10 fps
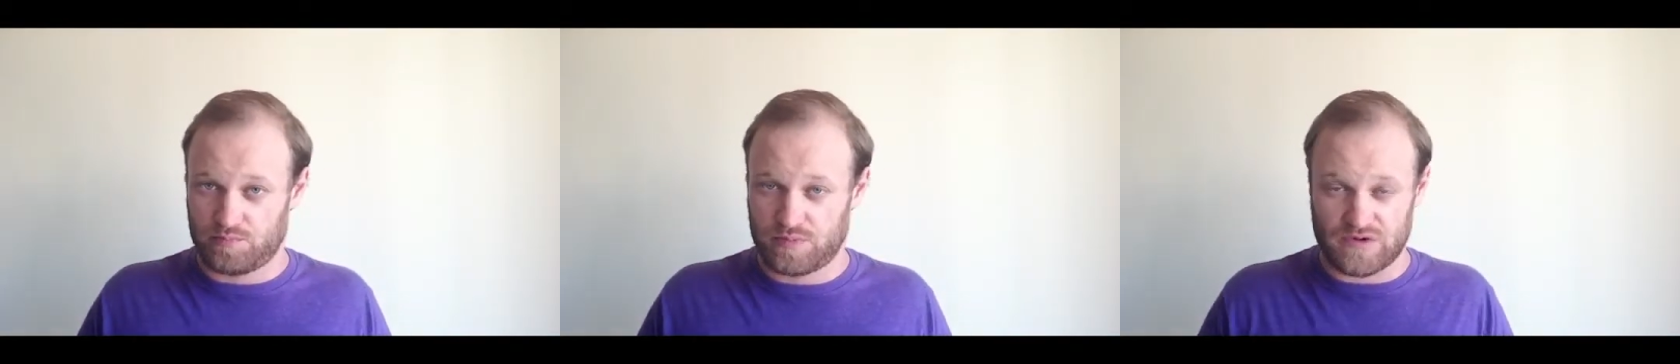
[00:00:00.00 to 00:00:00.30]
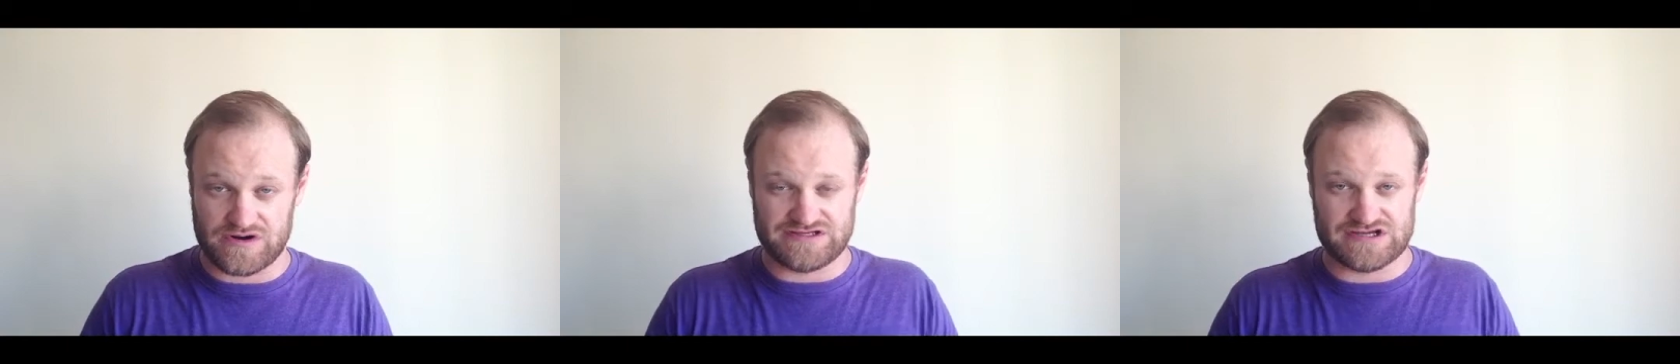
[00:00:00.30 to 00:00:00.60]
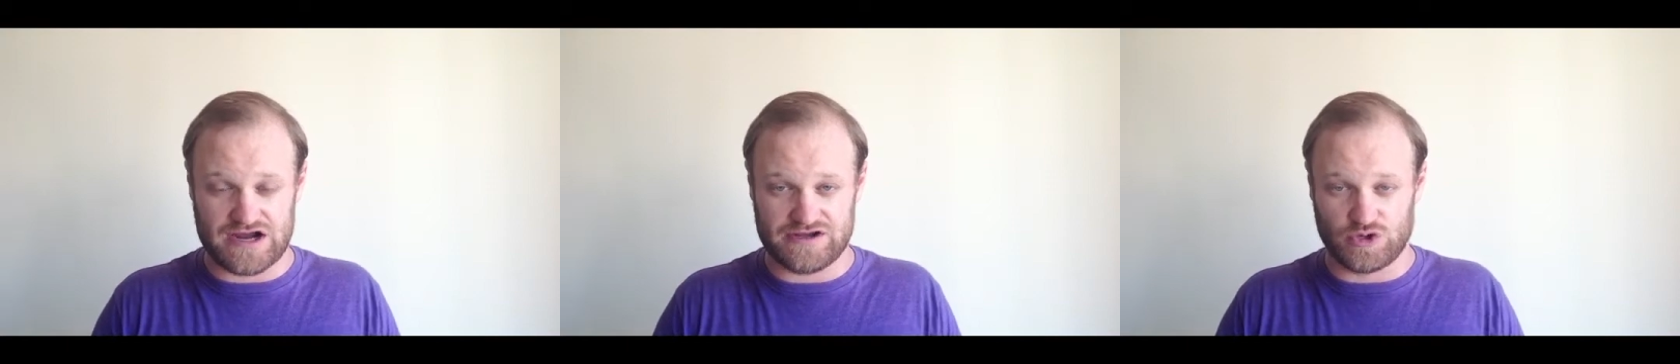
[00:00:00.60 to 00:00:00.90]
Put one of these
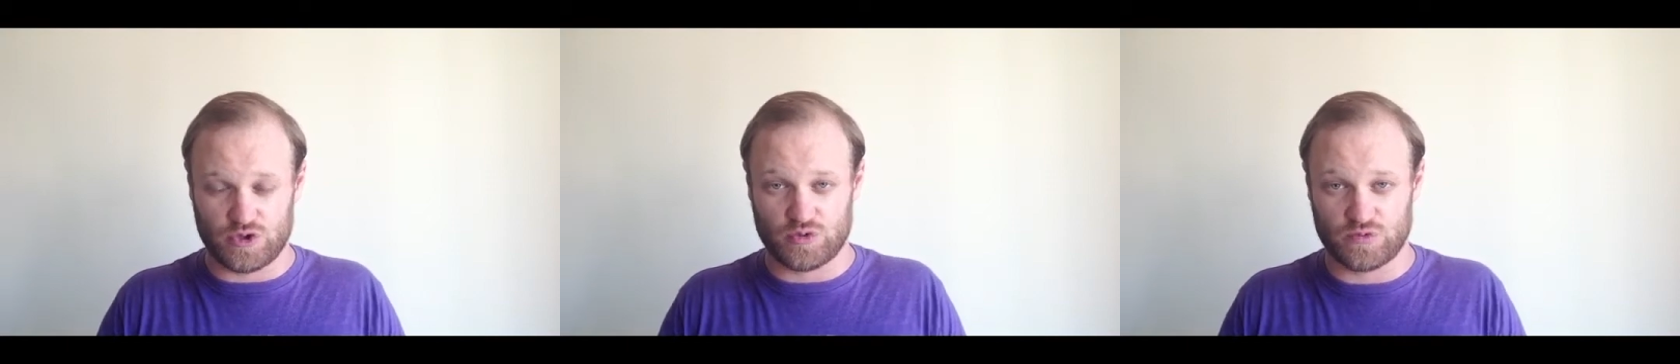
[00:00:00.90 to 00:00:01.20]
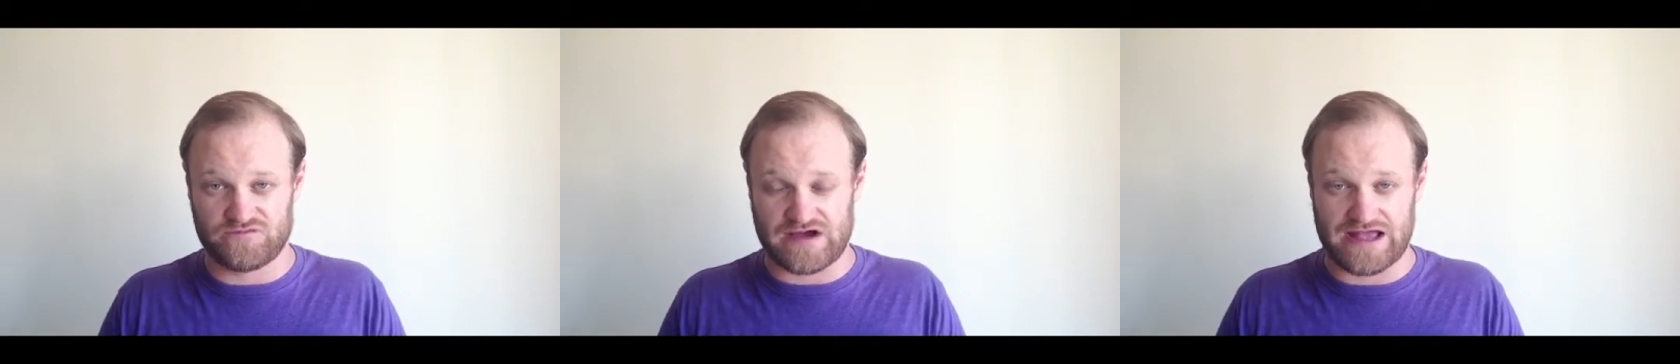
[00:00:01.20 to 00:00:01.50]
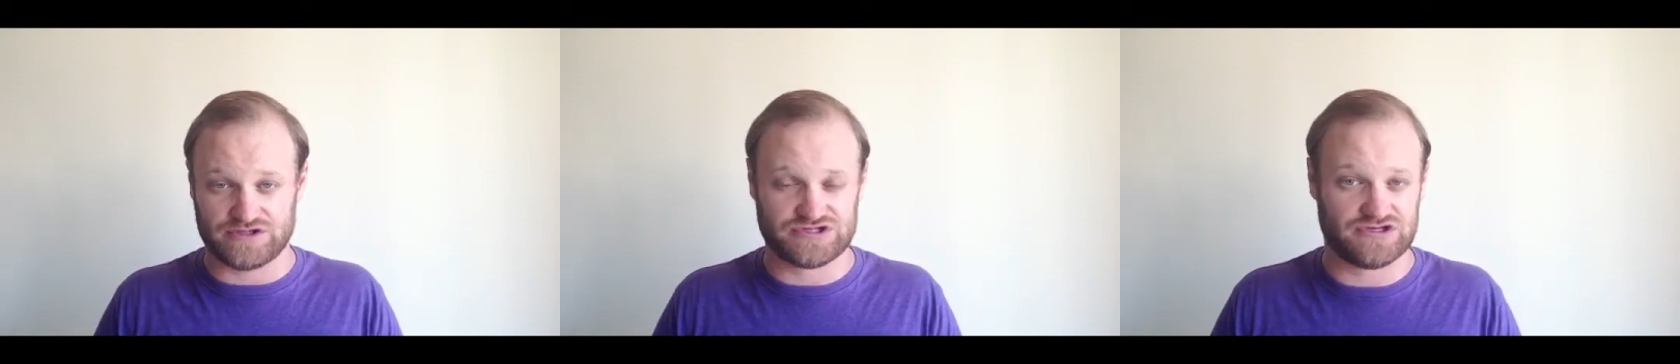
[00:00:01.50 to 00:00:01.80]
audio
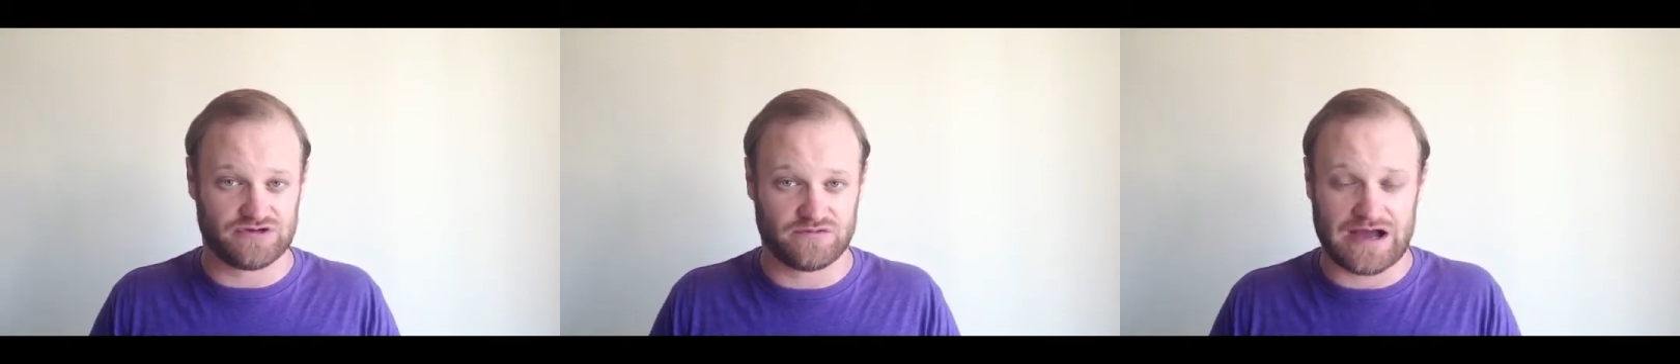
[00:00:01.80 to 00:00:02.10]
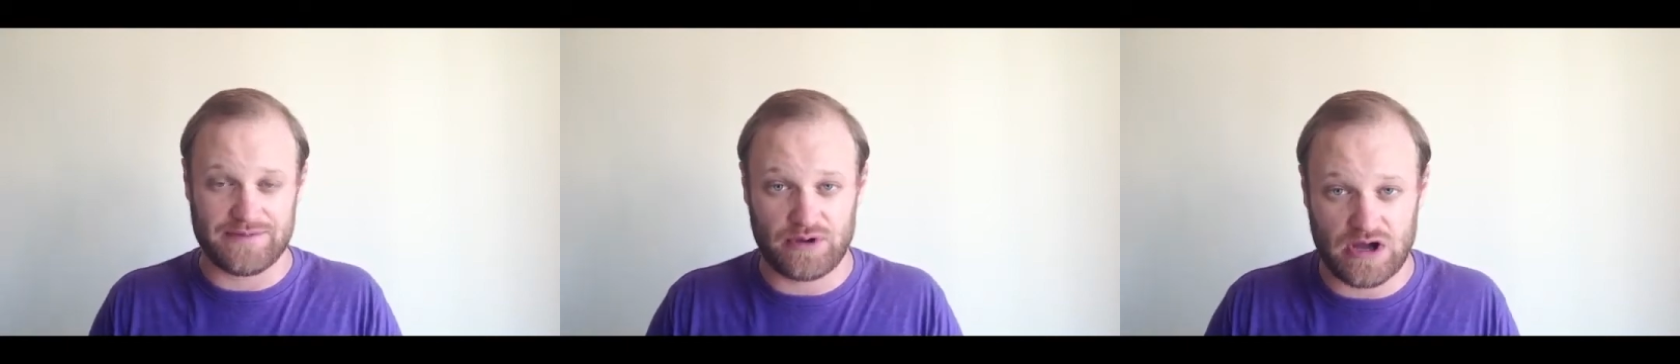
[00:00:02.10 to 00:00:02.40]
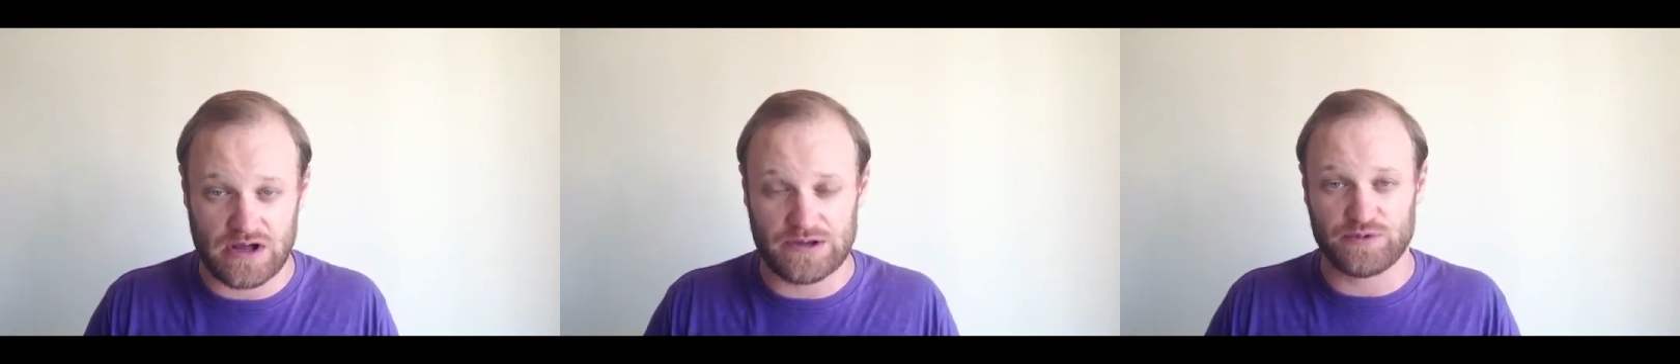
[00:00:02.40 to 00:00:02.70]
files in your
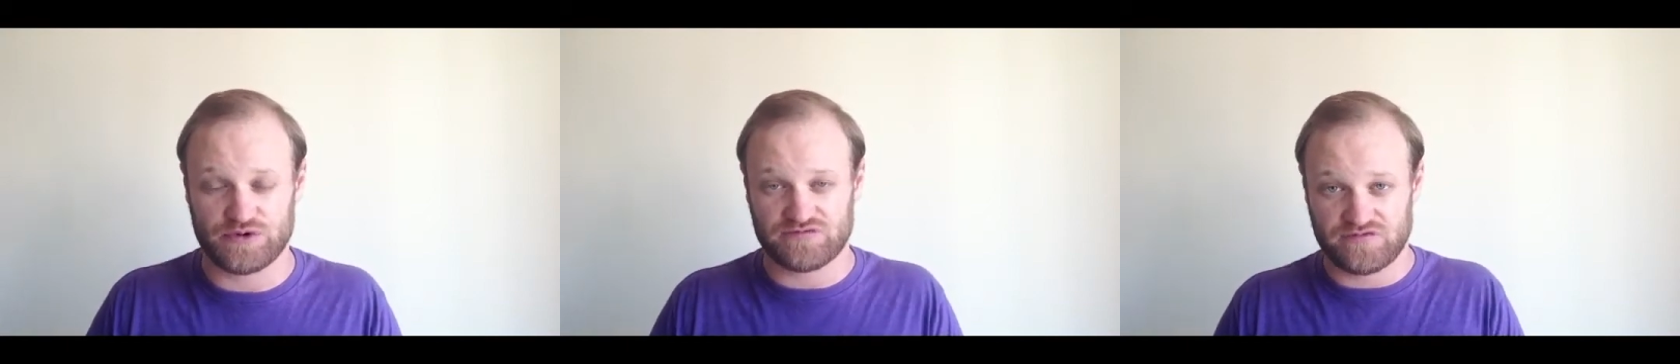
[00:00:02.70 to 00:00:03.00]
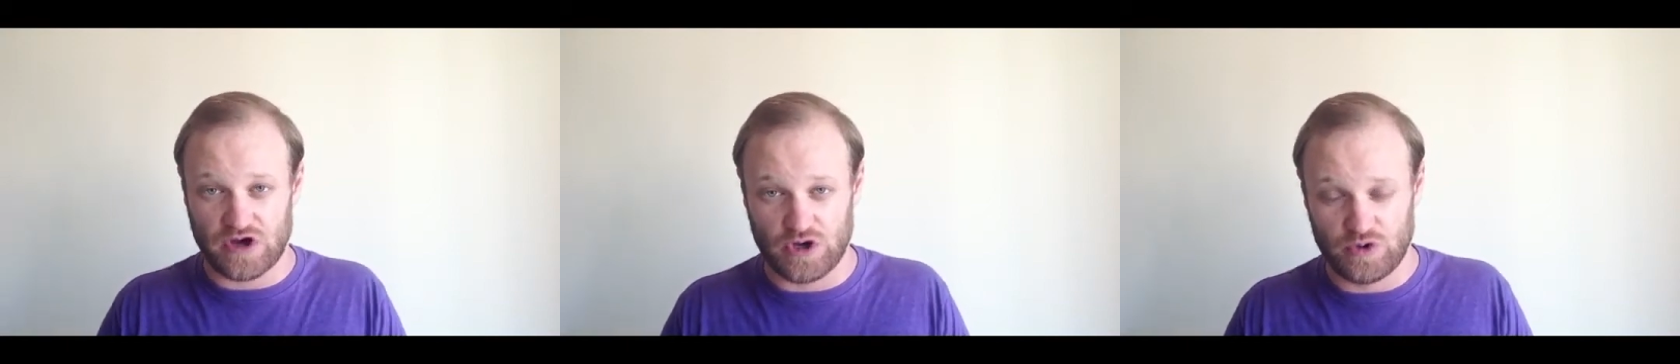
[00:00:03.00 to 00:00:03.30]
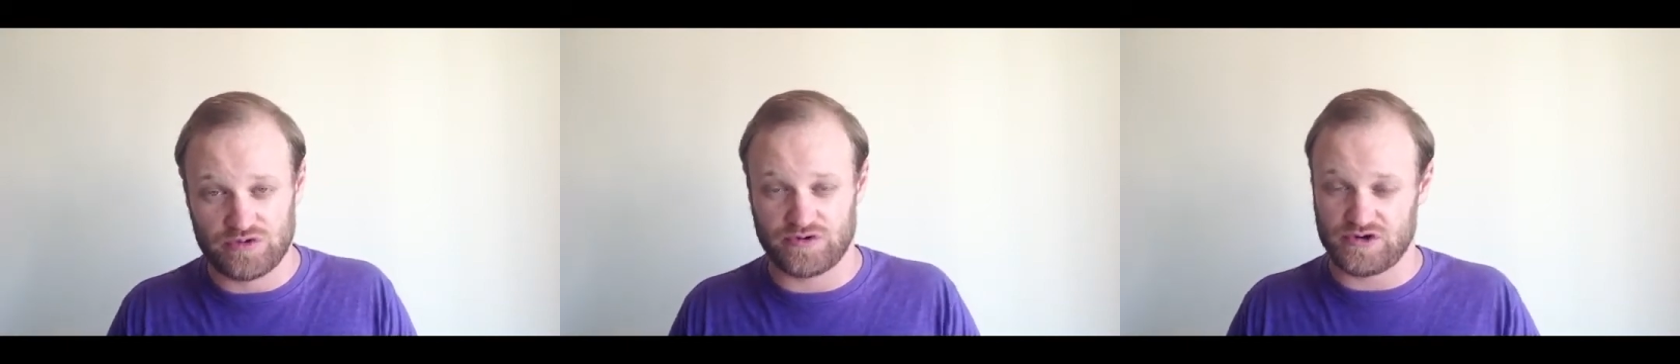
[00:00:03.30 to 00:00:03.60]
iPod or your
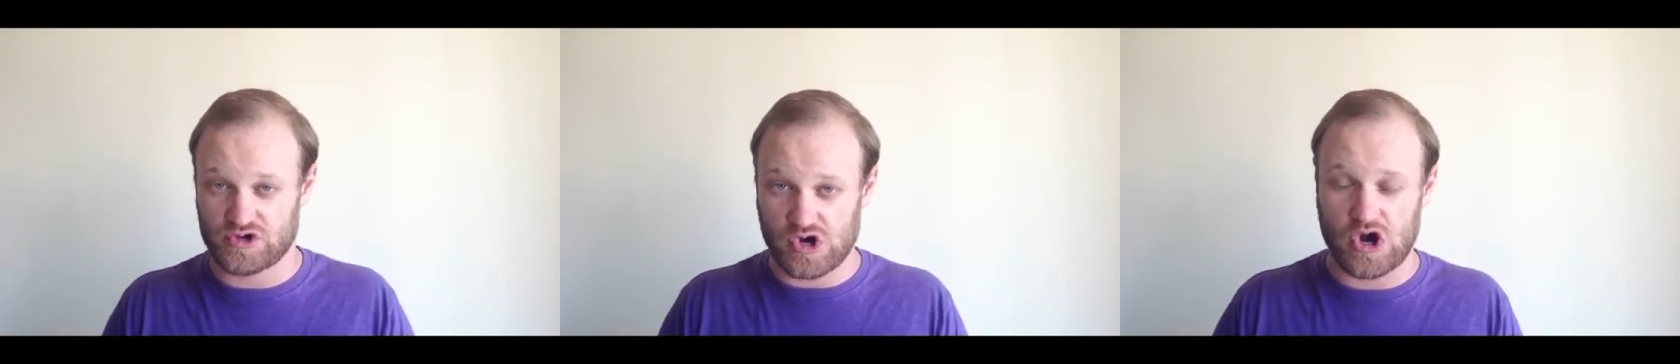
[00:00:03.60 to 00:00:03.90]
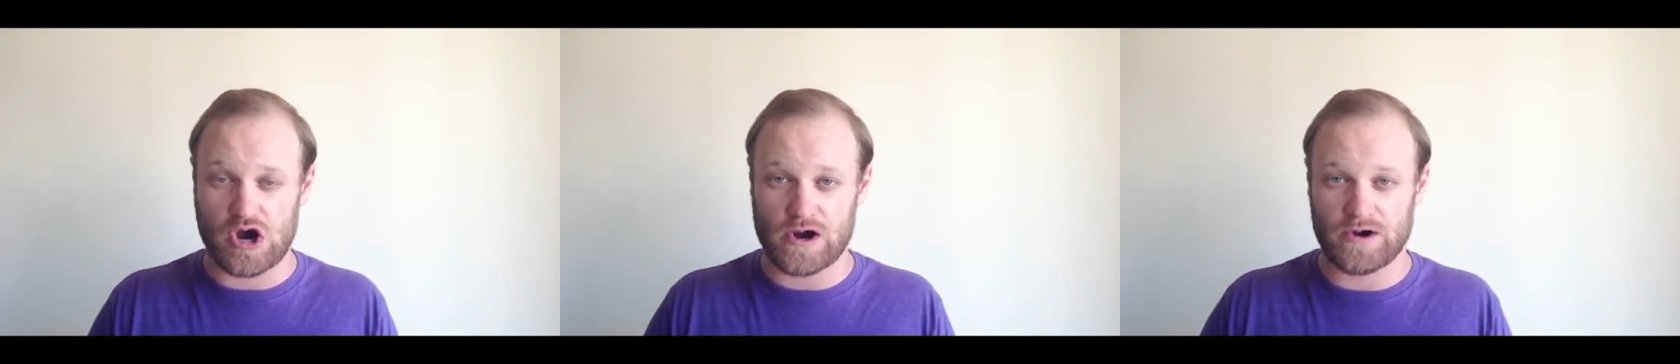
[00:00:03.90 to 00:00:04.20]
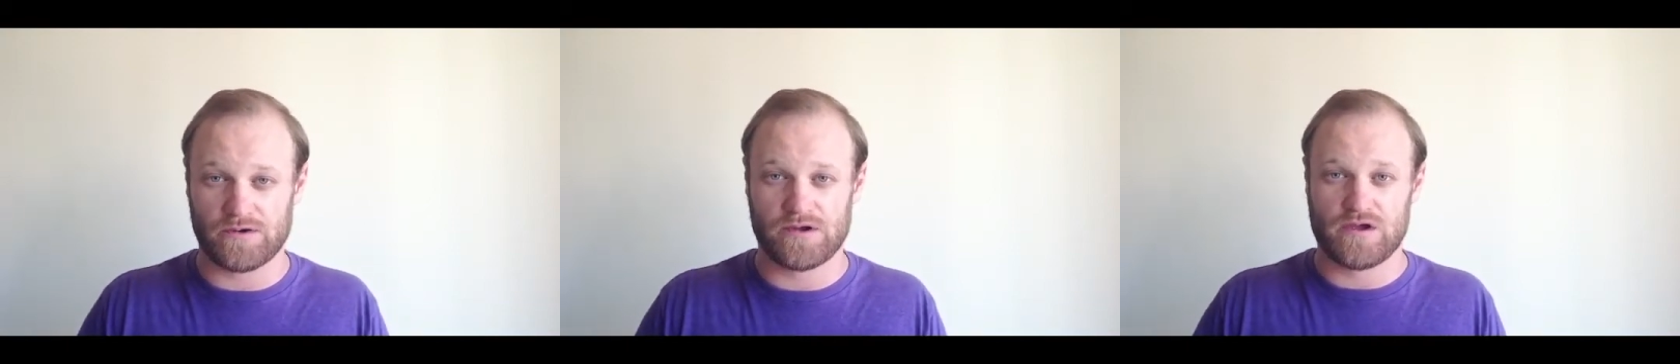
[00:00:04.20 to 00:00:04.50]
phone or your car,